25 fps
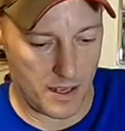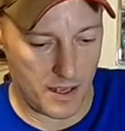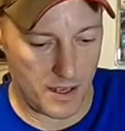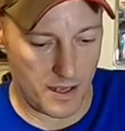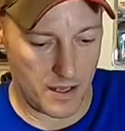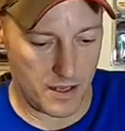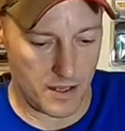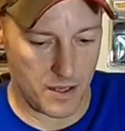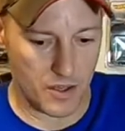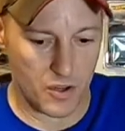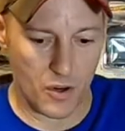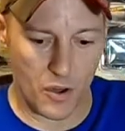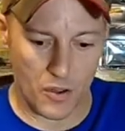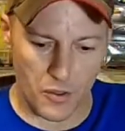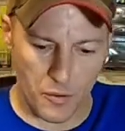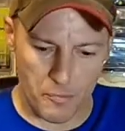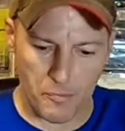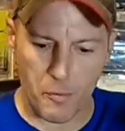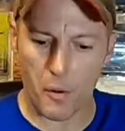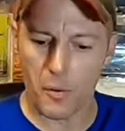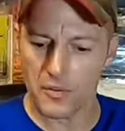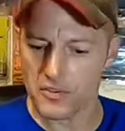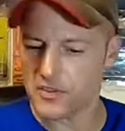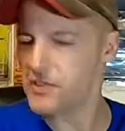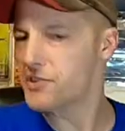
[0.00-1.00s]
you know, the
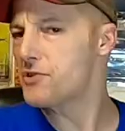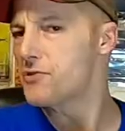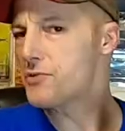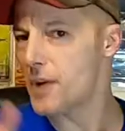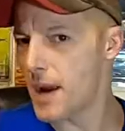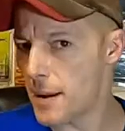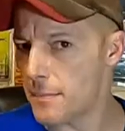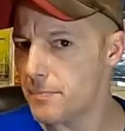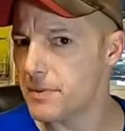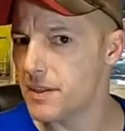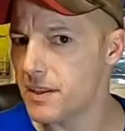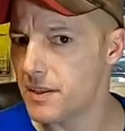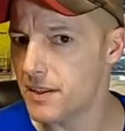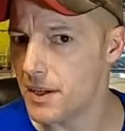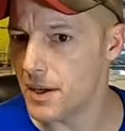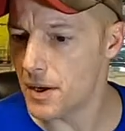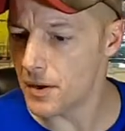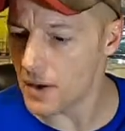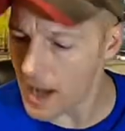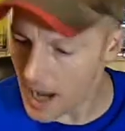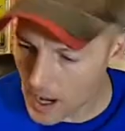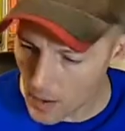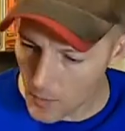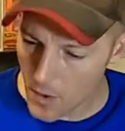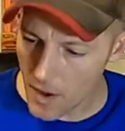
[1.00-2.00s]
bolts are trapped in there.
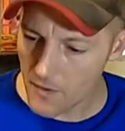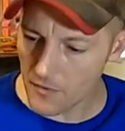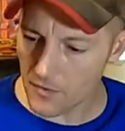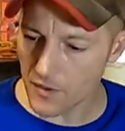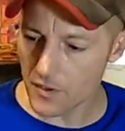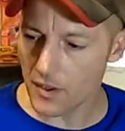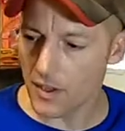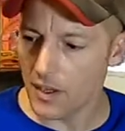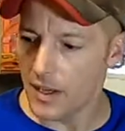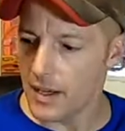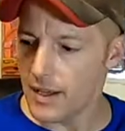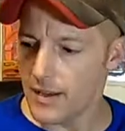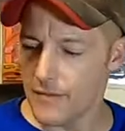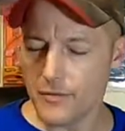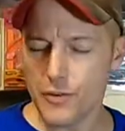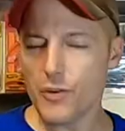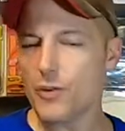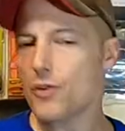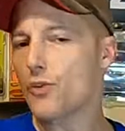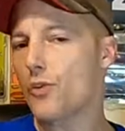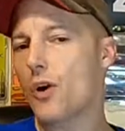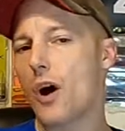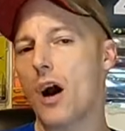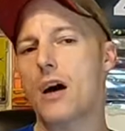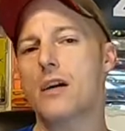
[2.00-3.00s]
However, if you
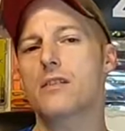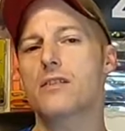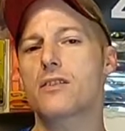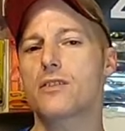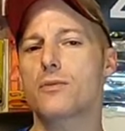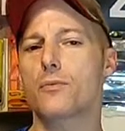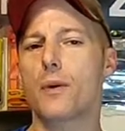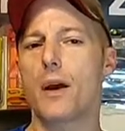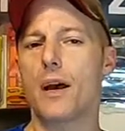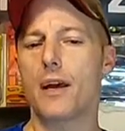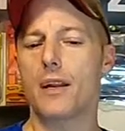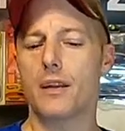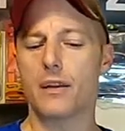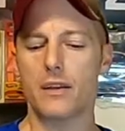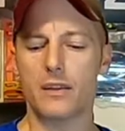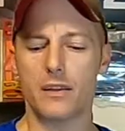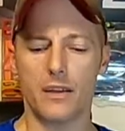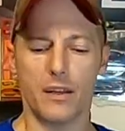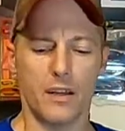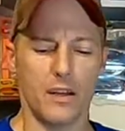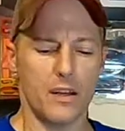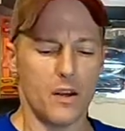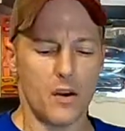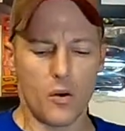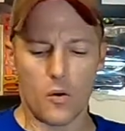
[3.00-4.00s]
cross-thread it
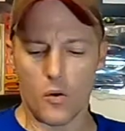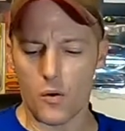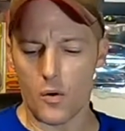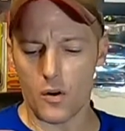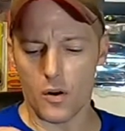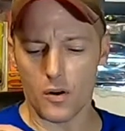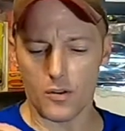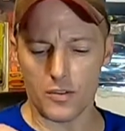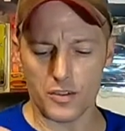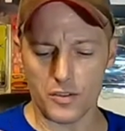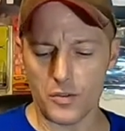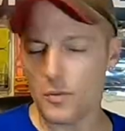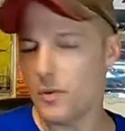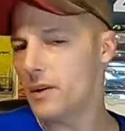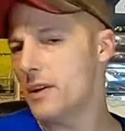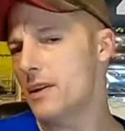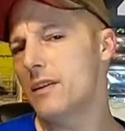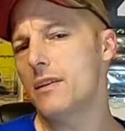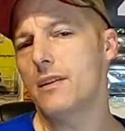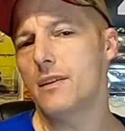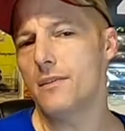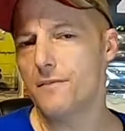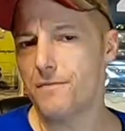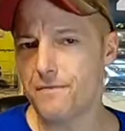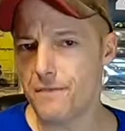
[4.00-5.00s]
or do
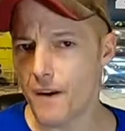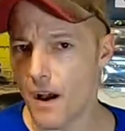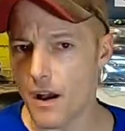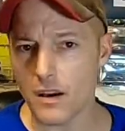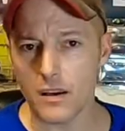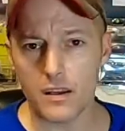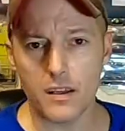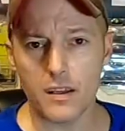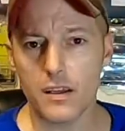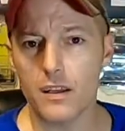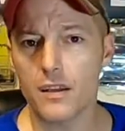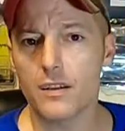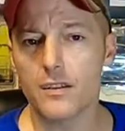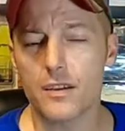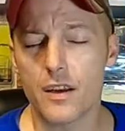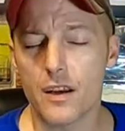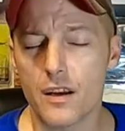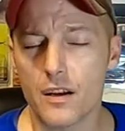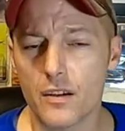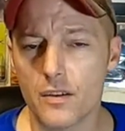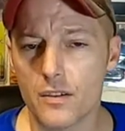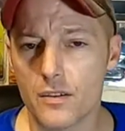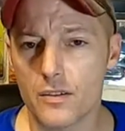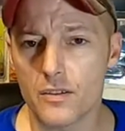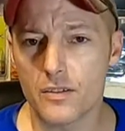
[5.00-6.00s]
anything funky in
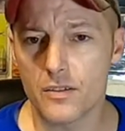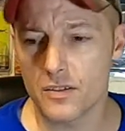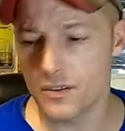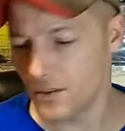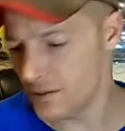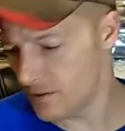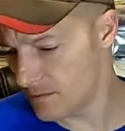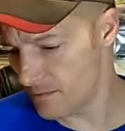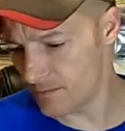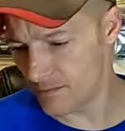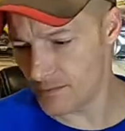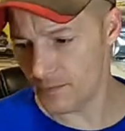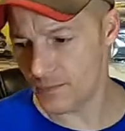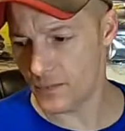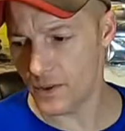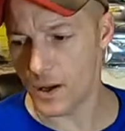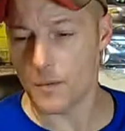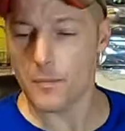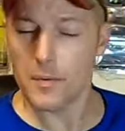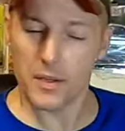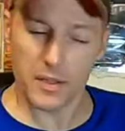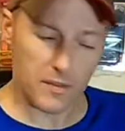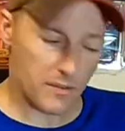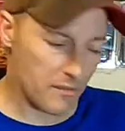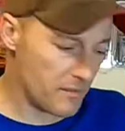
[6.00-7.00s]
there, you, I
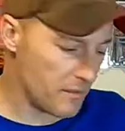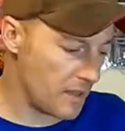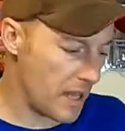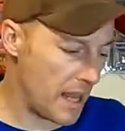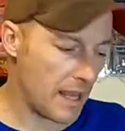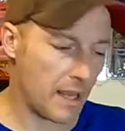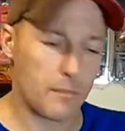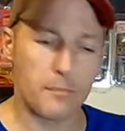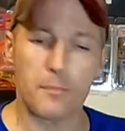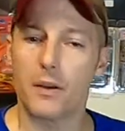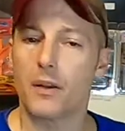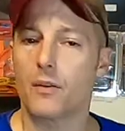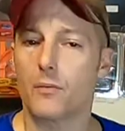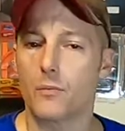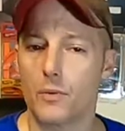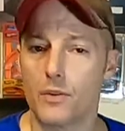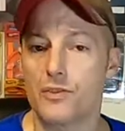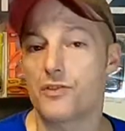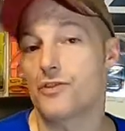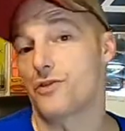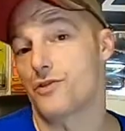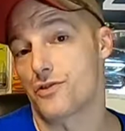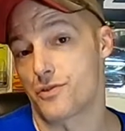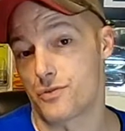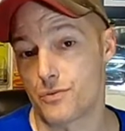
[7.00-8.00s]
mean, lack of a better
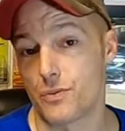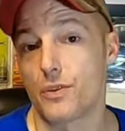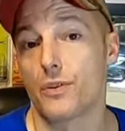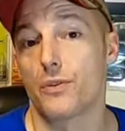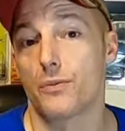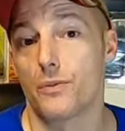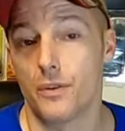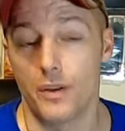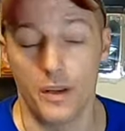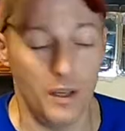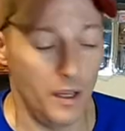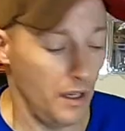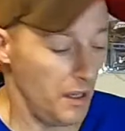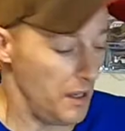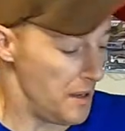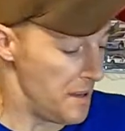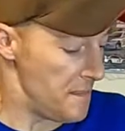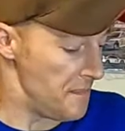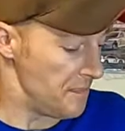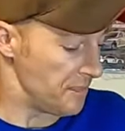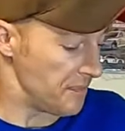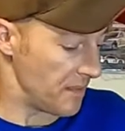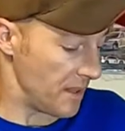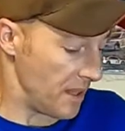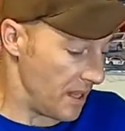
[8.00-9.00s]
word, you're screwed.
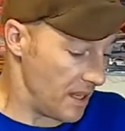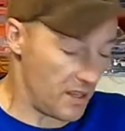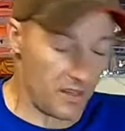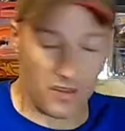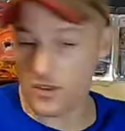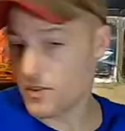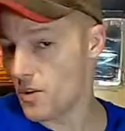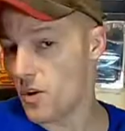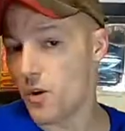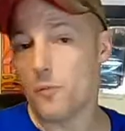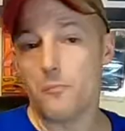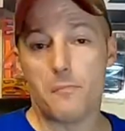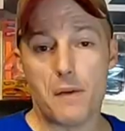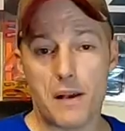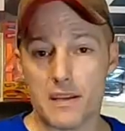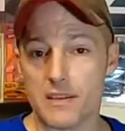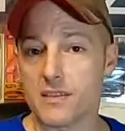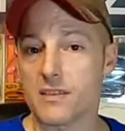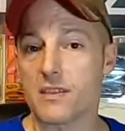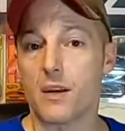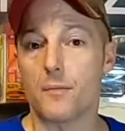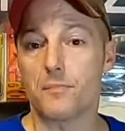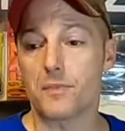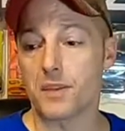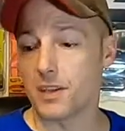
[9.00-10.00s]
And you're going to mess
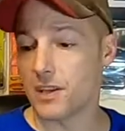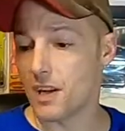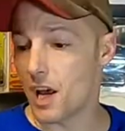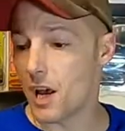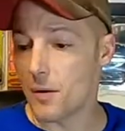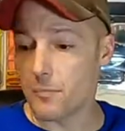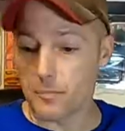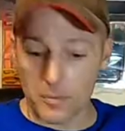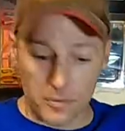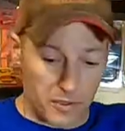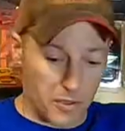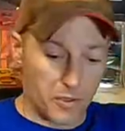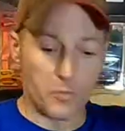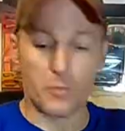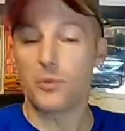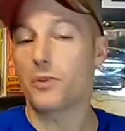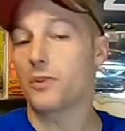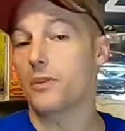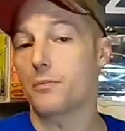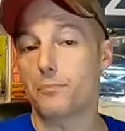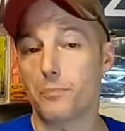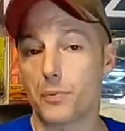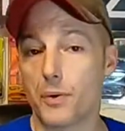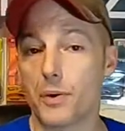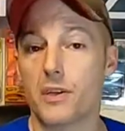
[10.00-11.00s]
something up or your
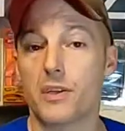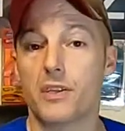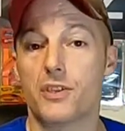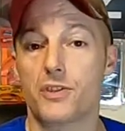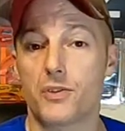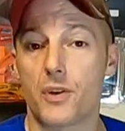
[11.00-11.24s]
really pretty